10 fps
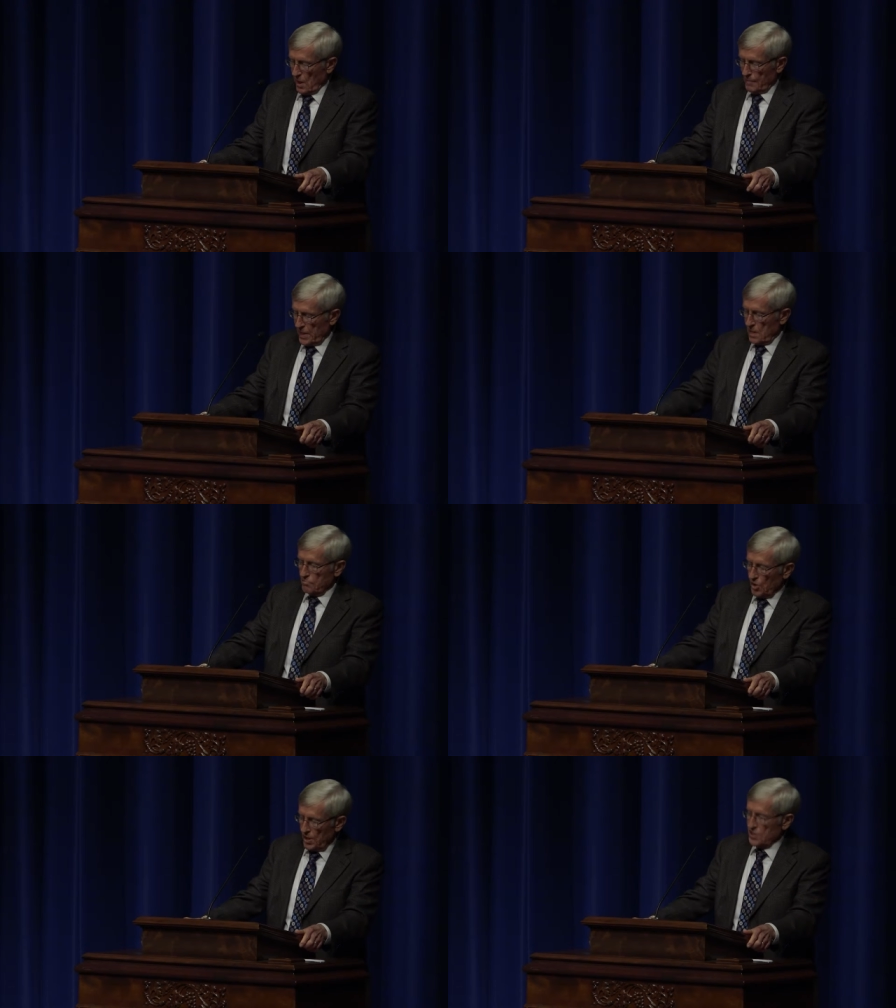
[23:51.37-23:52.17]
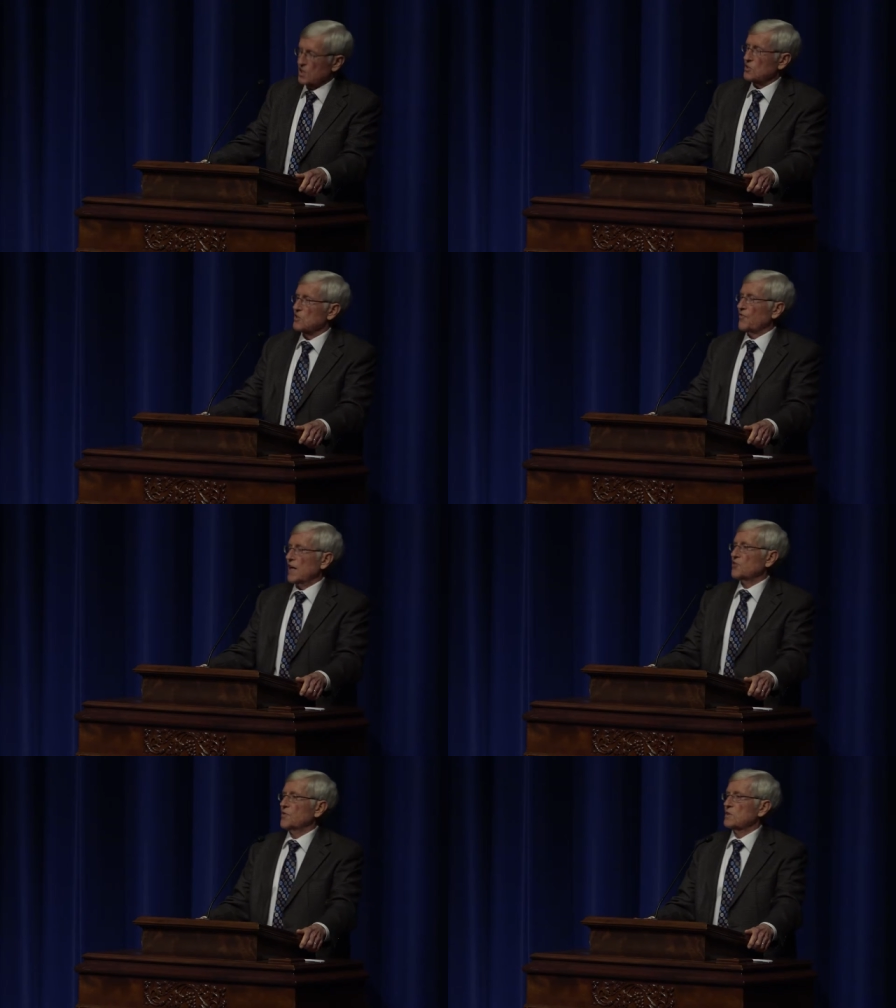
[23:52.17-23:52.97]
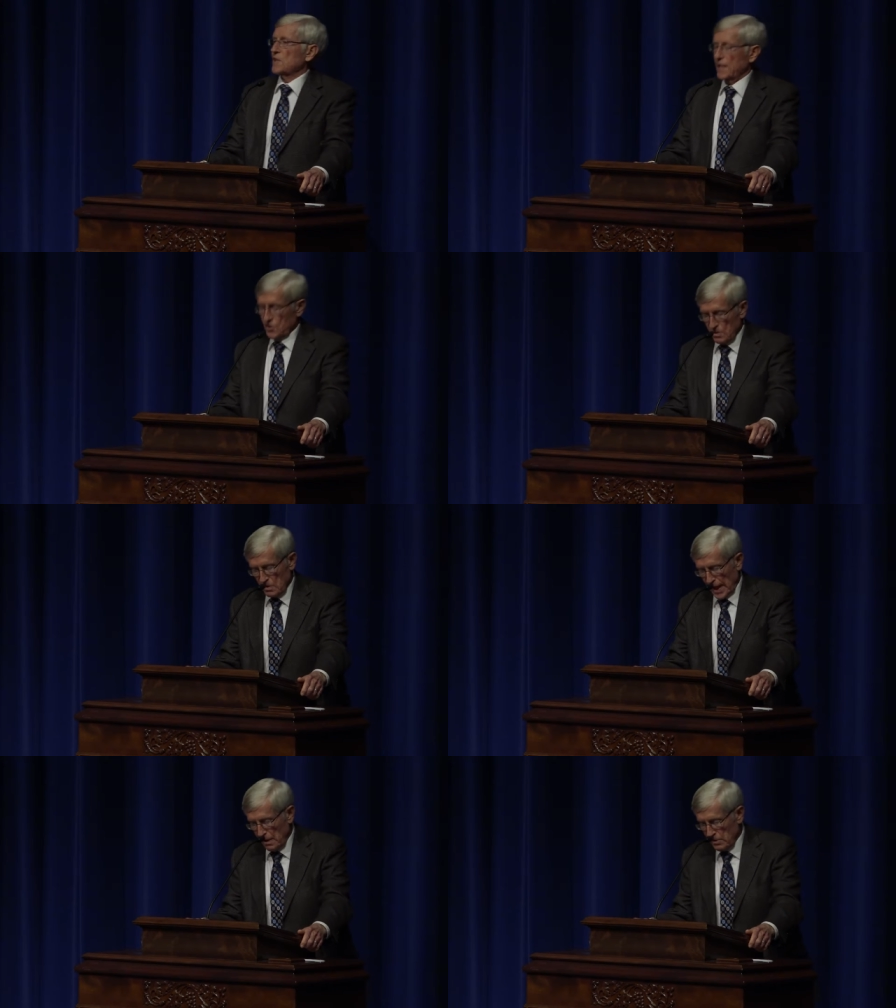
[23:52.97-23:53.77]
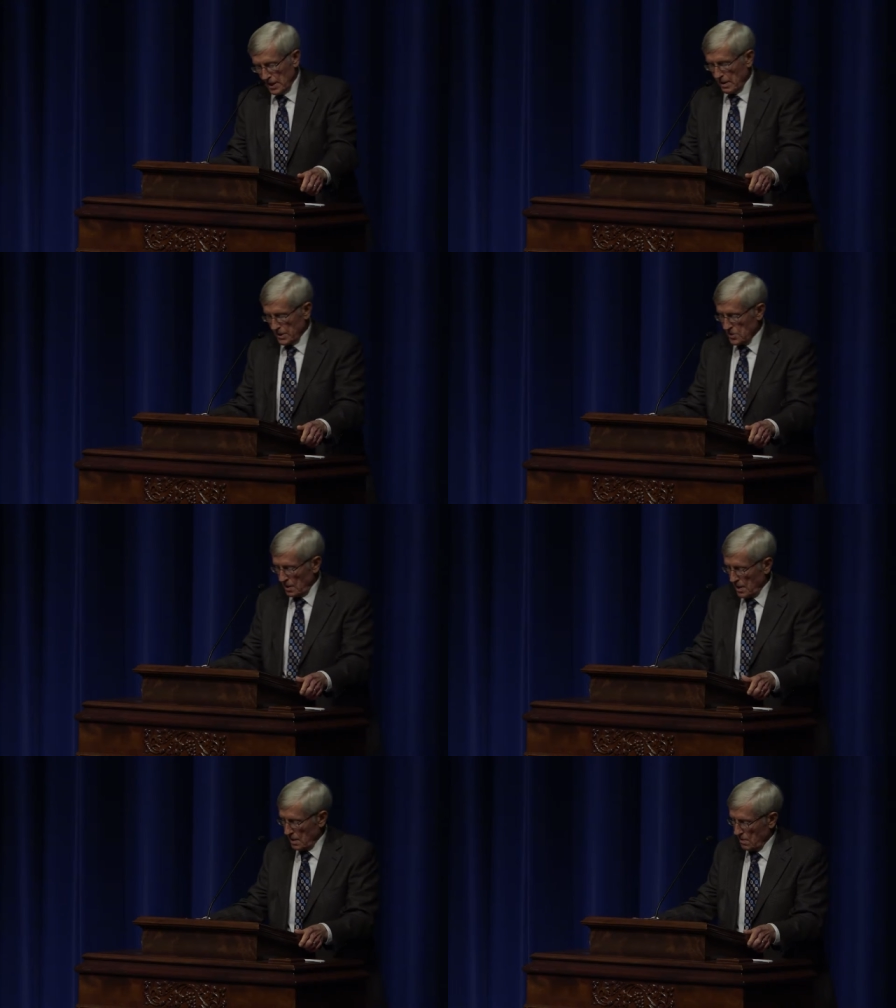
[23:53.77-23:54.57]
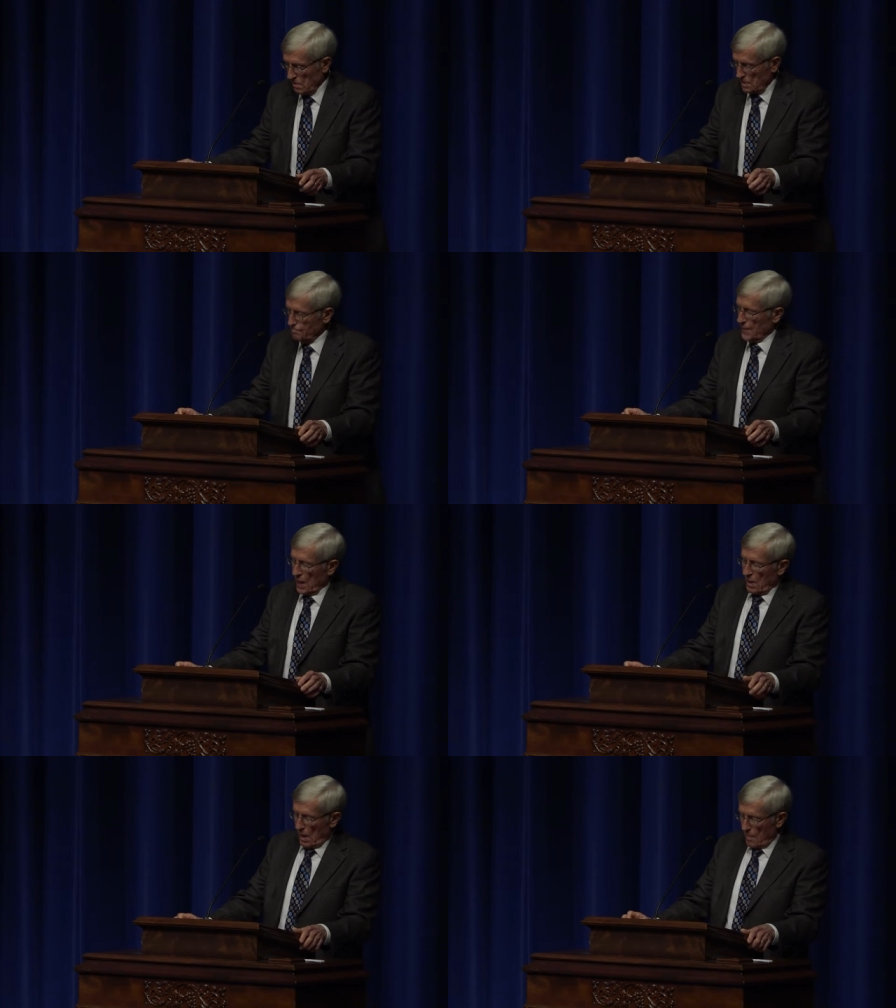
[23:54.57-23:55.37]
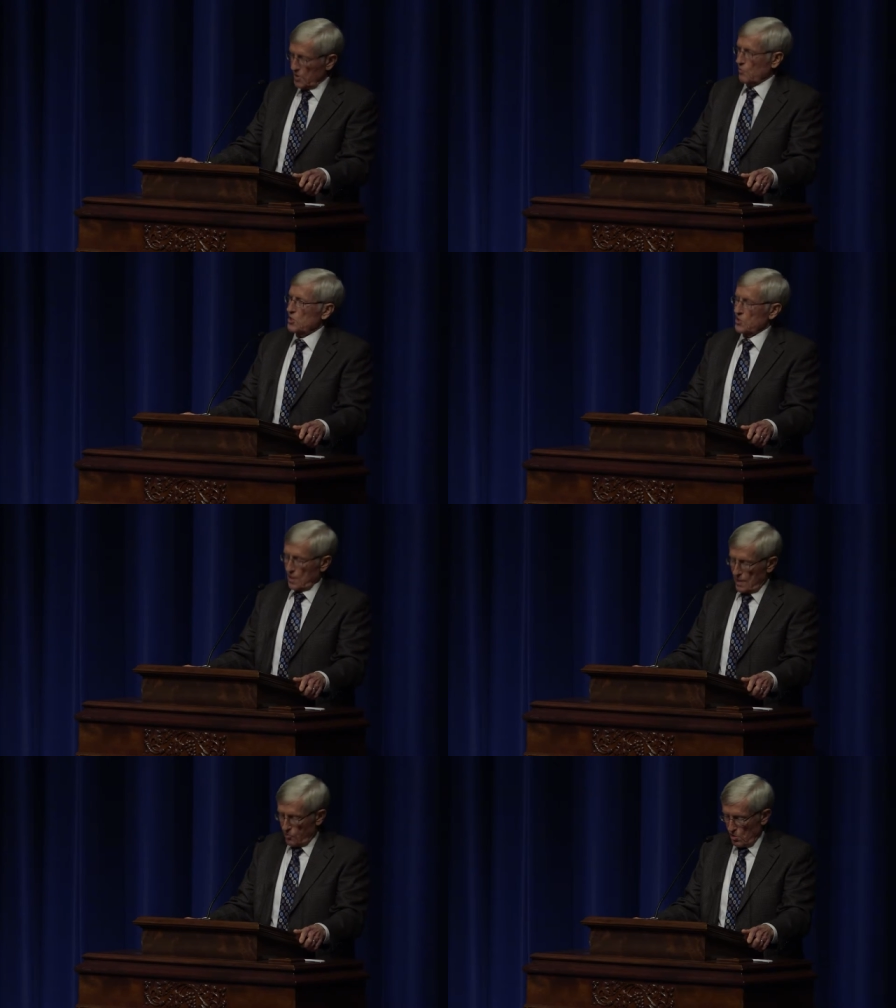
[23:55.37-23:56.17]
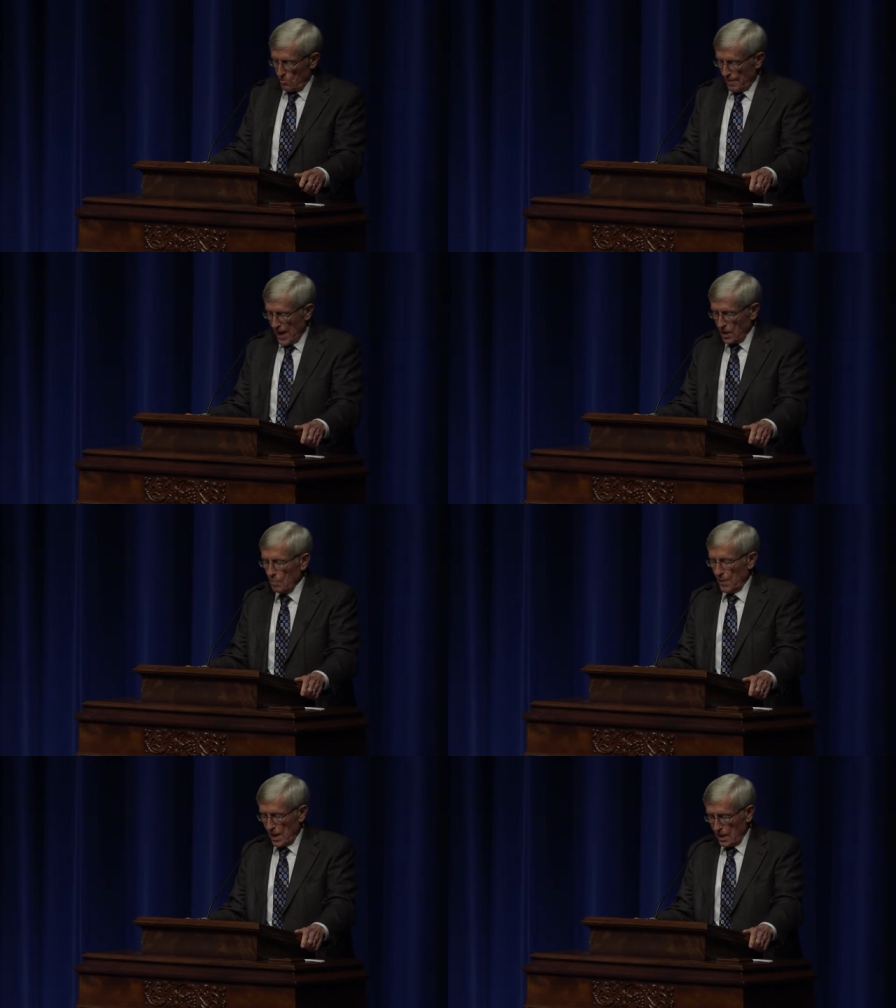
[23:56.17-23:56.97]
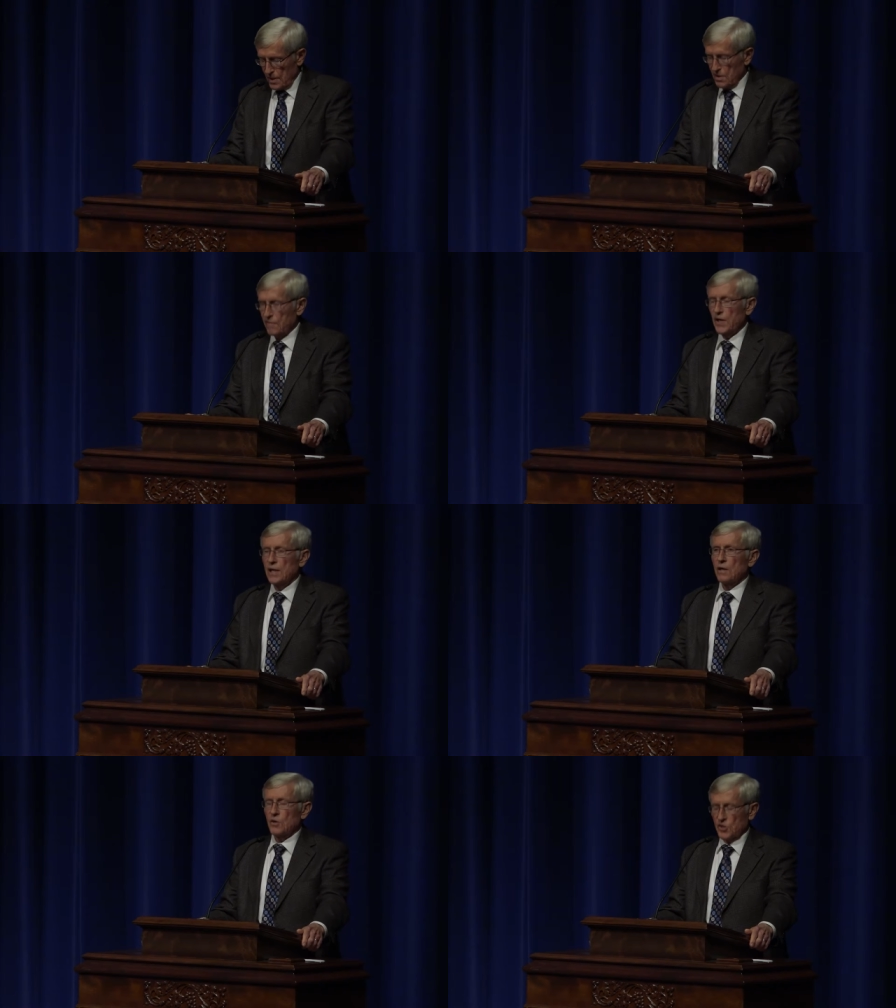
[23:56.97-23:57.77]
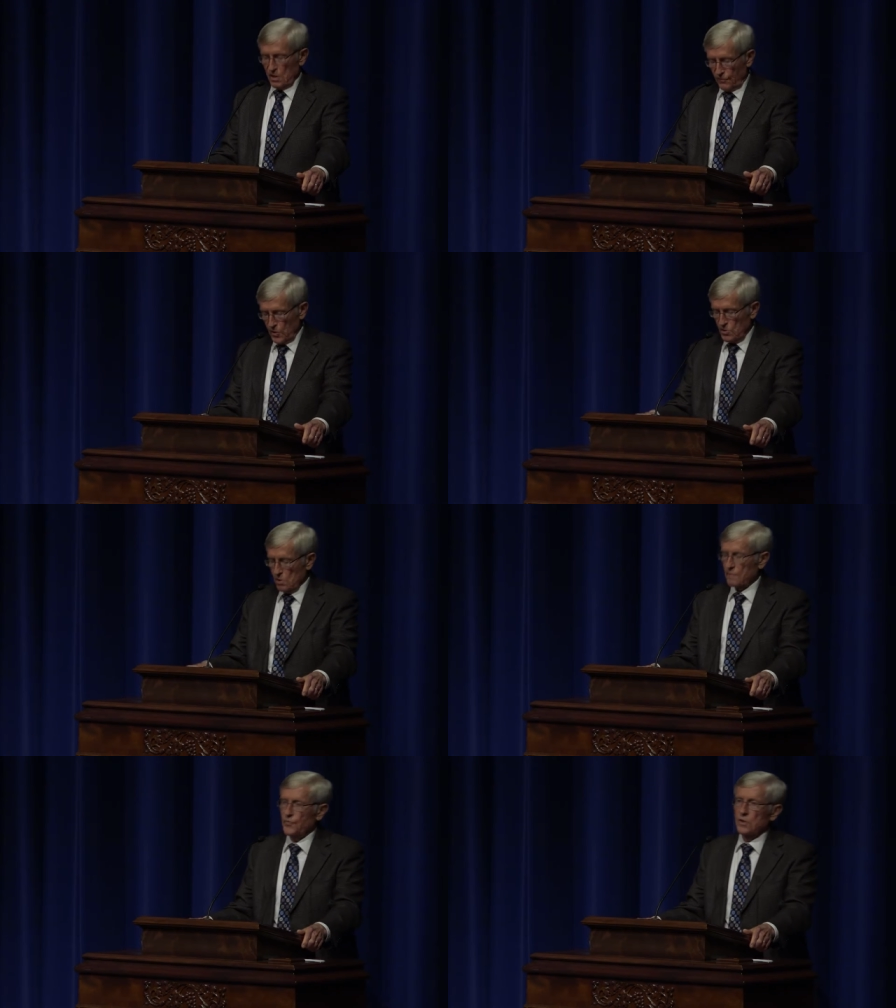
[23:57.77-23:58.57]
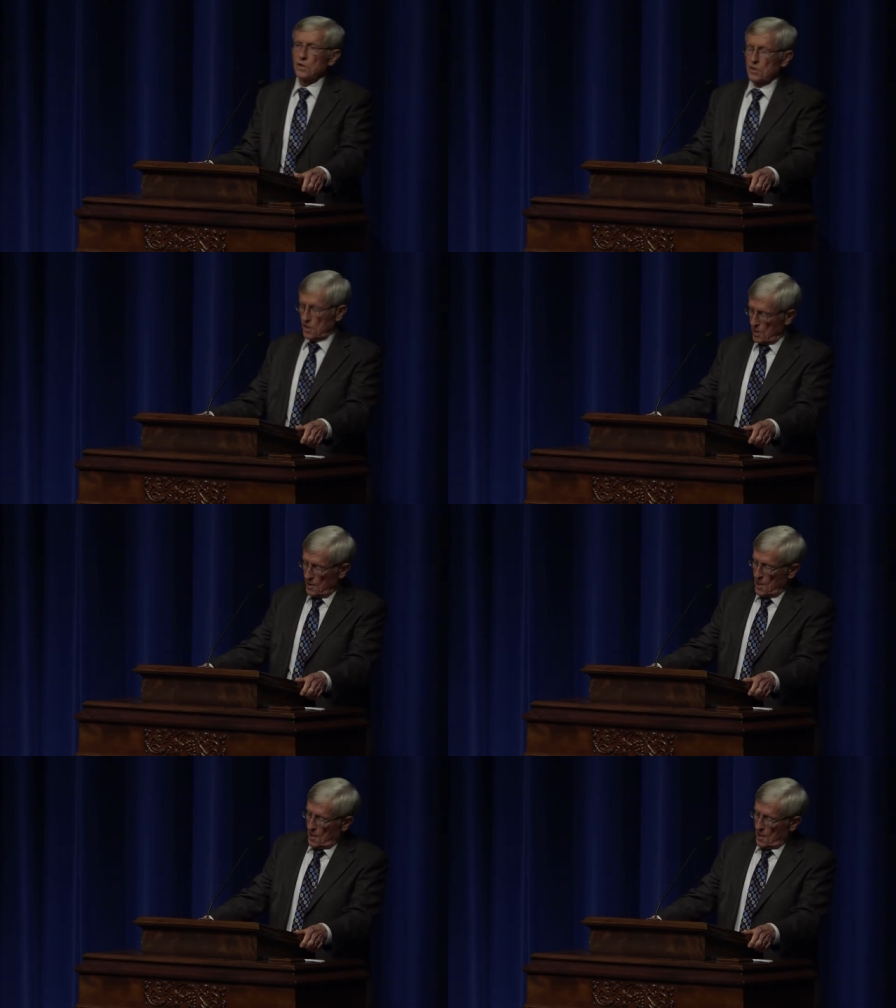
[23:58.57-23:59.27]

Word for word: I mean, in books such as Fast Food Nature and Eric Slaughter and Omnivore's Delivery with Michael Pollan, the videos, The Future of Food, uh,